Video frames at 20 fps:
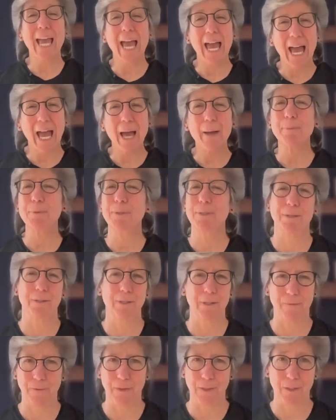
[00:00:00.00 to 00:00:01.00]
absence
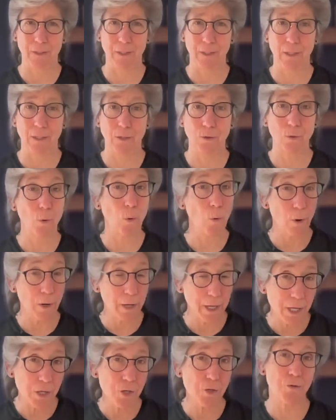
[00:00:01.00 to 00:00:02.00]
of disease or
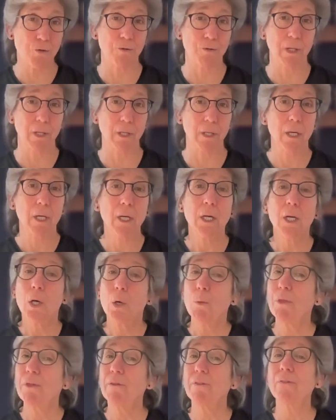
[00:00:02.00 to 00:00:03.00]
injury,
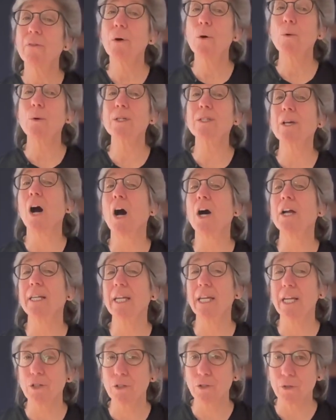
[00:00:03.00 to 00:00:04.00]
with a focus on
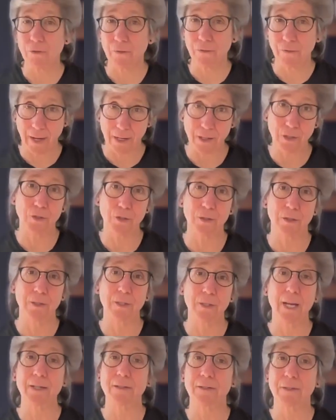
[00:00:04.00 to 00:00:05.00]
interventions
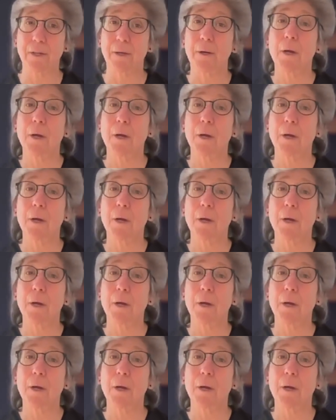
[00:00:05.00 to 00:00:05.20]
as the